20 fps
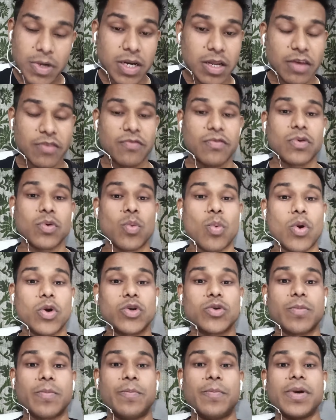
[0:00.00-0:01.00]
but if you
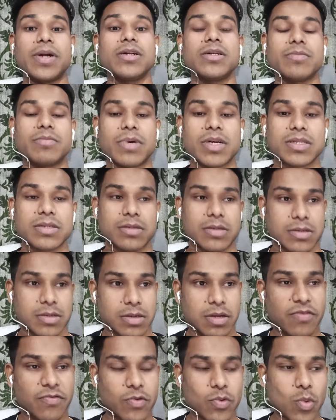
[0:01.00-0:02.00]
want to build
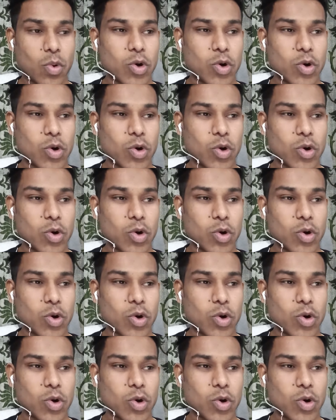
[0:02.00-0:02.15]
muscles if you